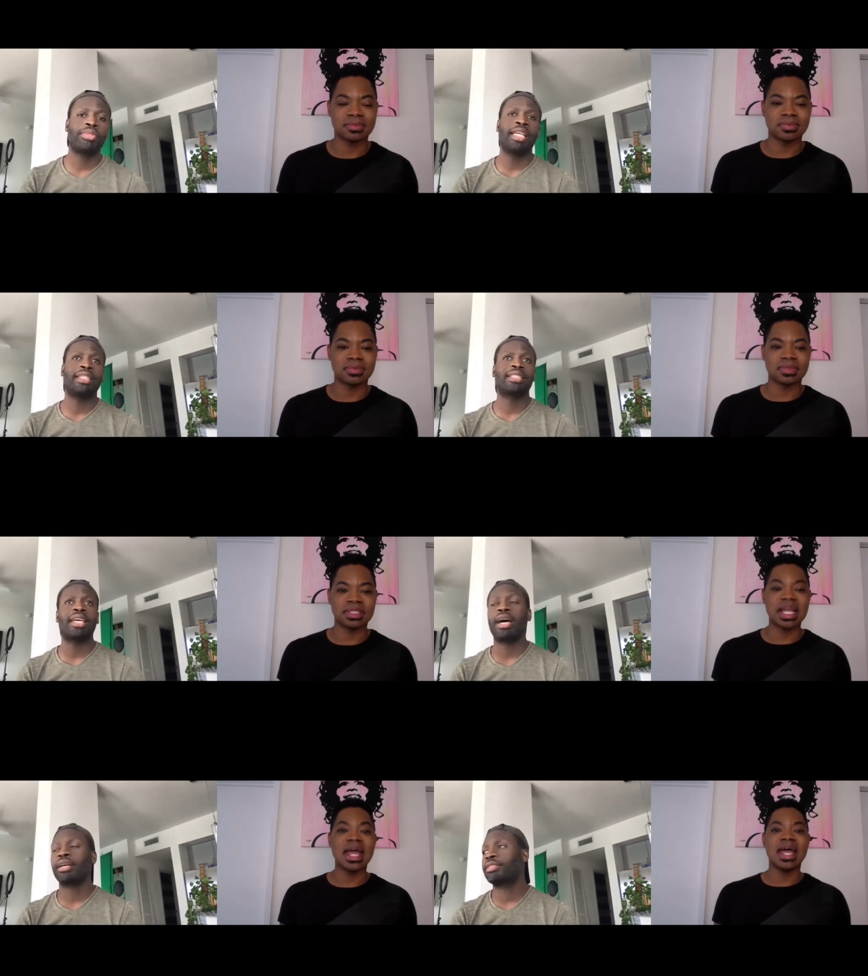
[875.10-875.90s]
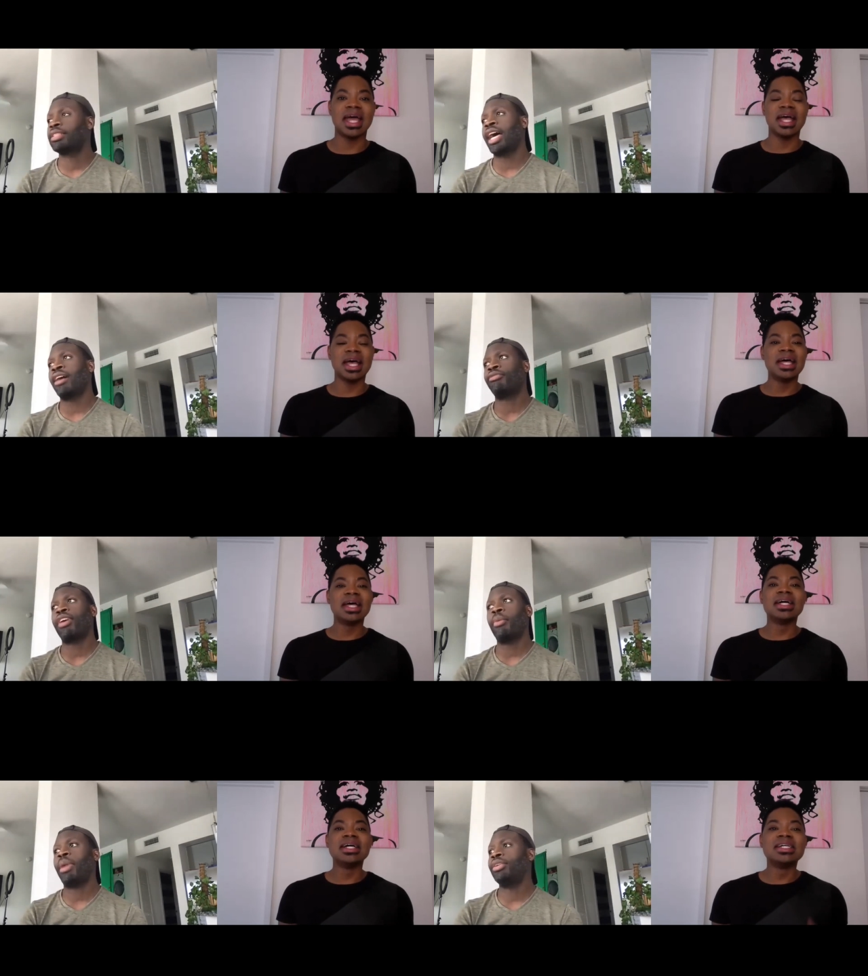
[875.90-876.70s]
Speaker 1: It's toxic. I
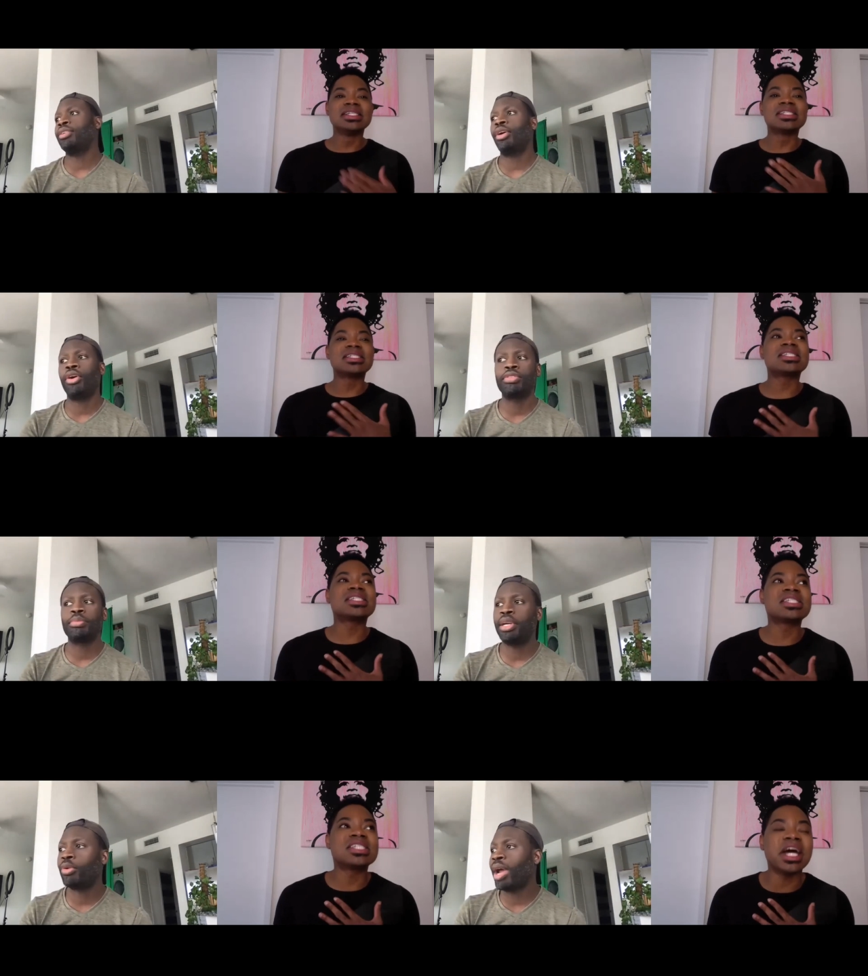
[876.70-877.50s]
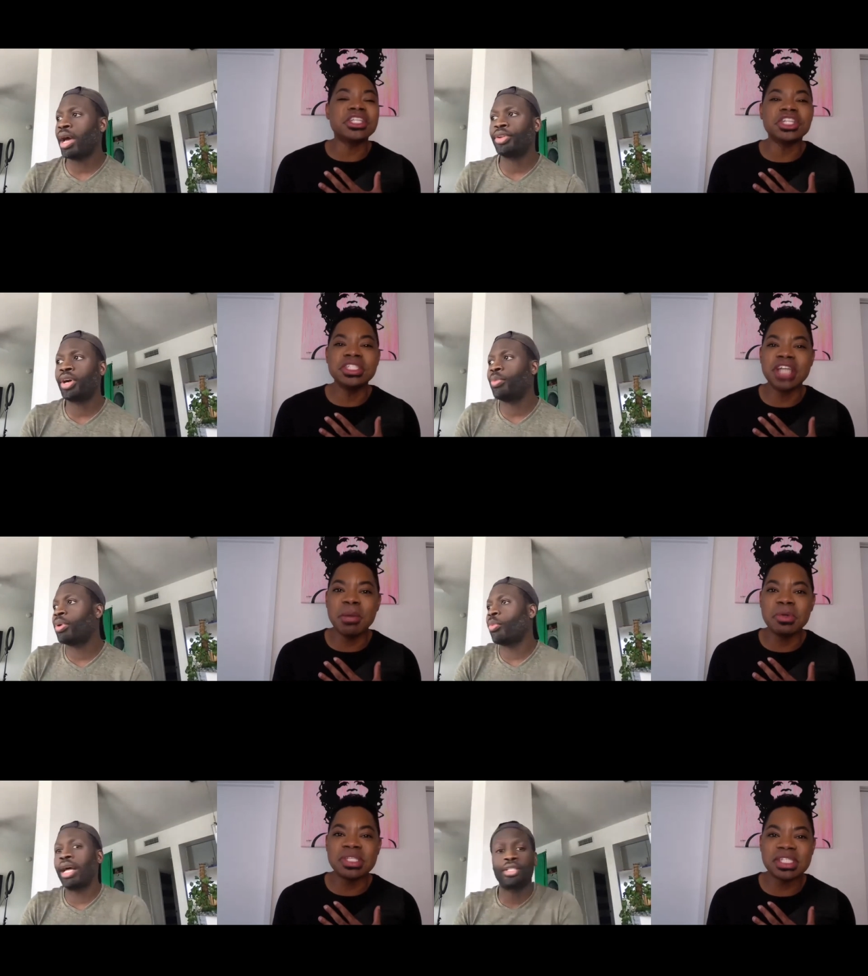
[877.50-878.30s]
find my nerves being
Speaker 2: robbed. Such a
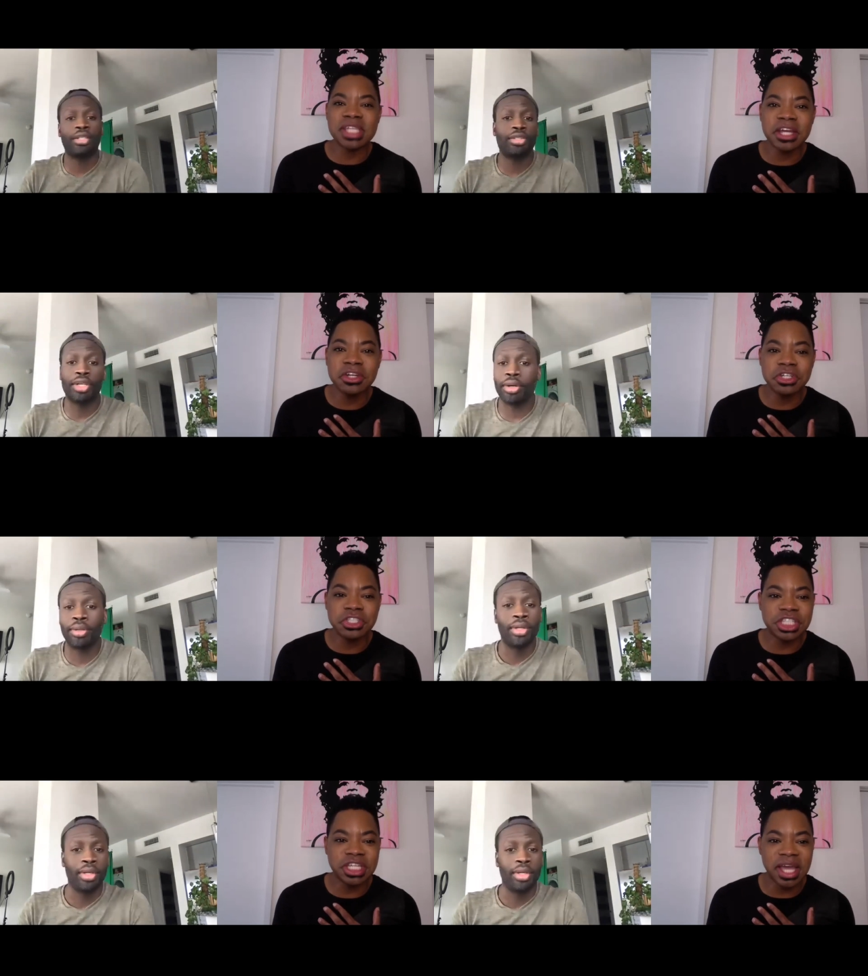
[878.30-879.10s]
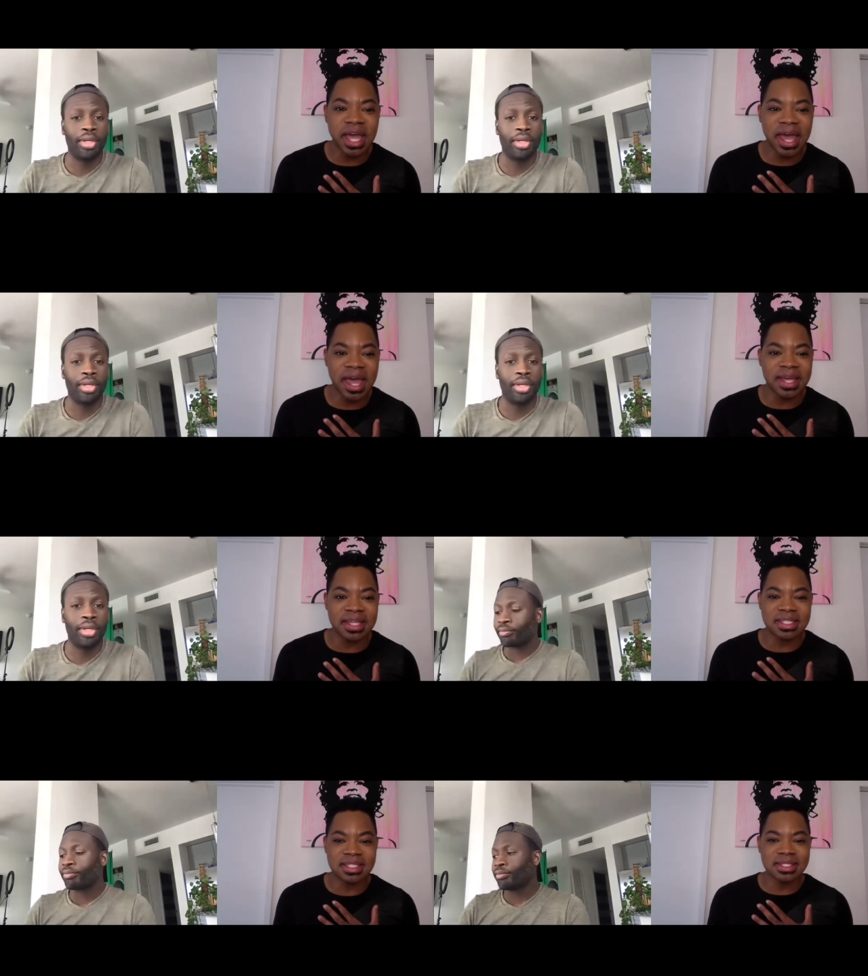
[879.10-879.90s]
double standard she
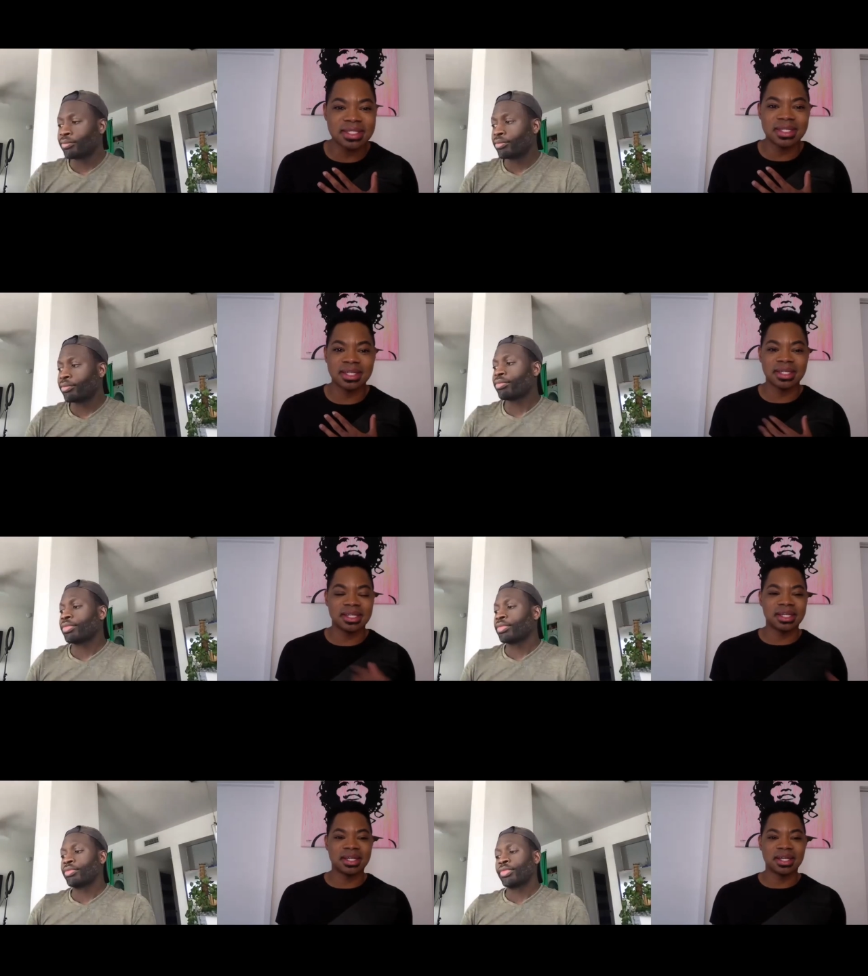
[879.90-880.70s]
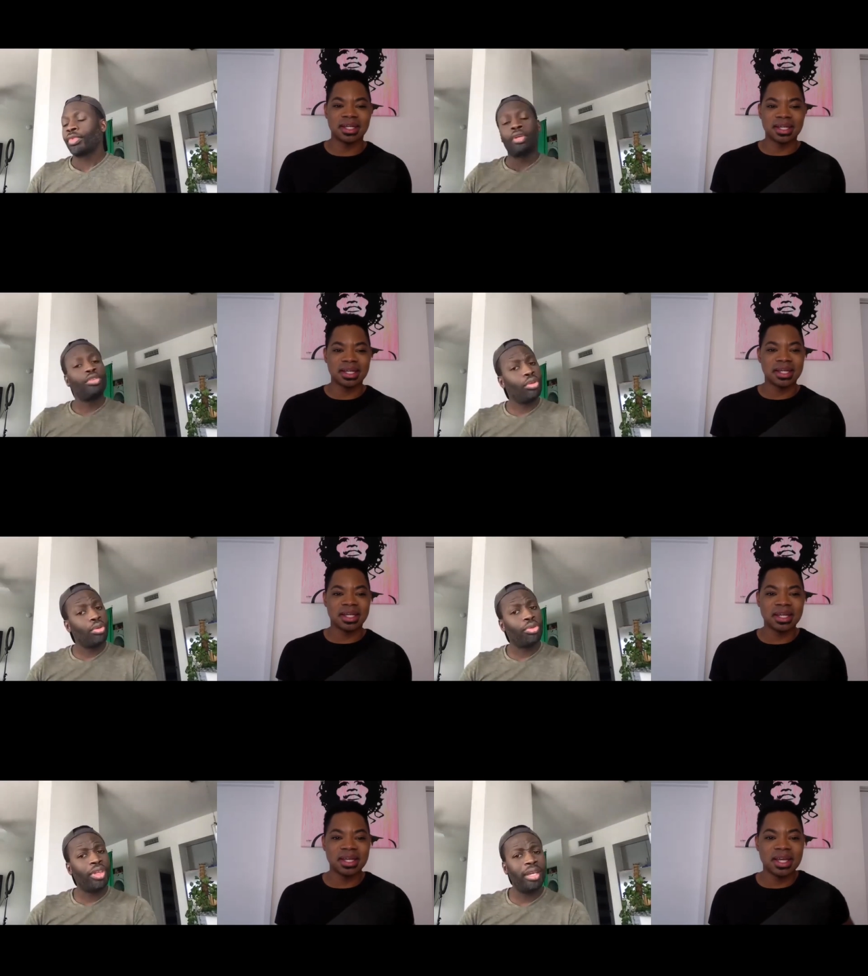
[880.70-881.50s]
has. Do
Speaker 1: you
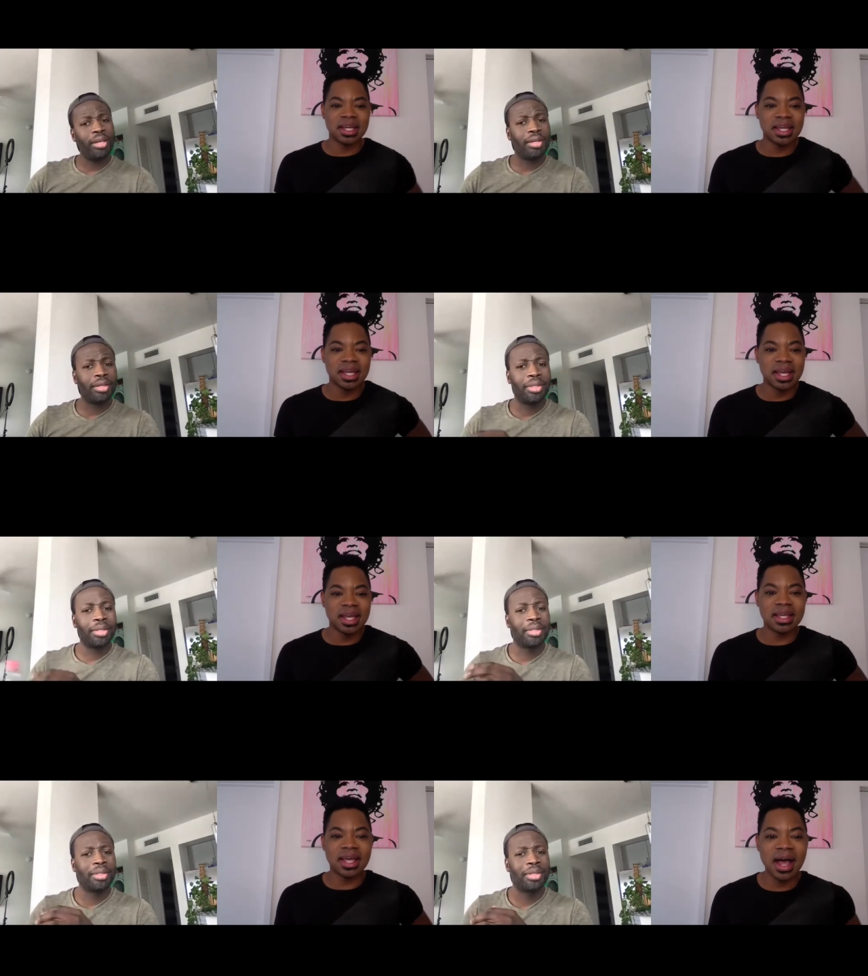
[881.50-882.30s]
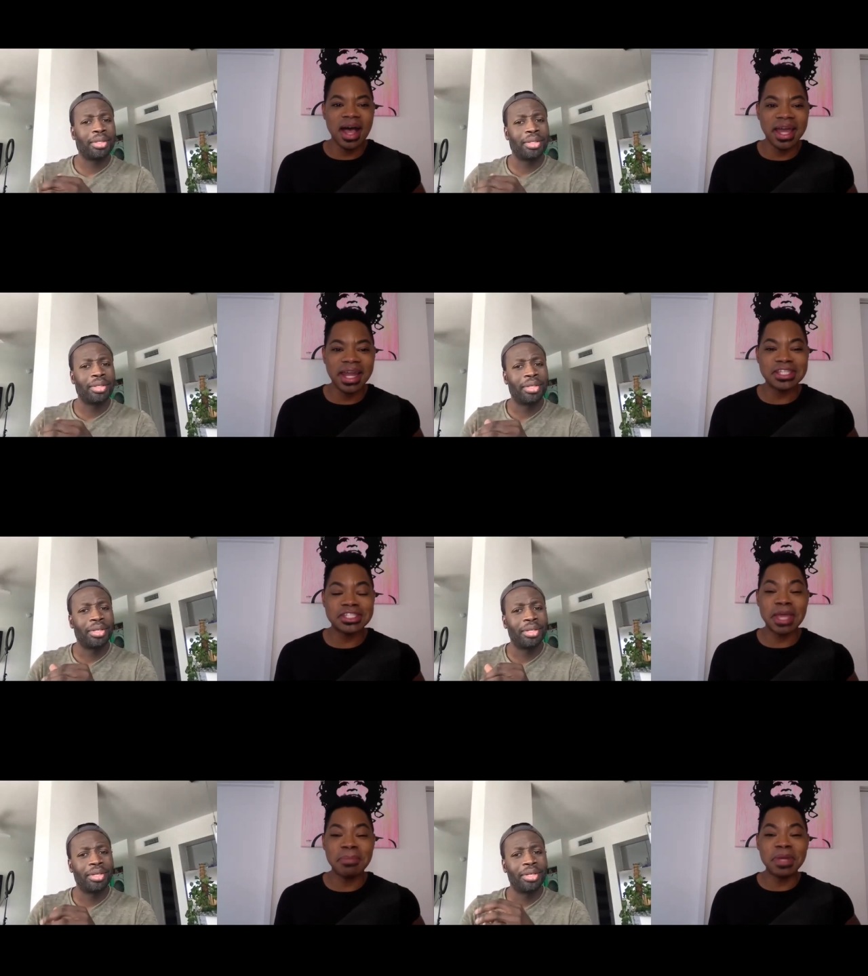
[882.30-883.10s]
think?
Speaker 2: God, it's but